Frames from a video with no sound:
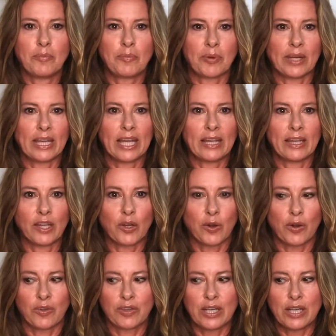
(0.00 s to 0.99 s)
bringing the
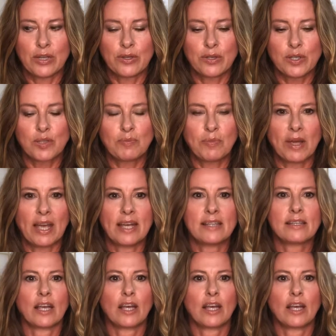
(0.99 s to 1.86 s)
earth into the space,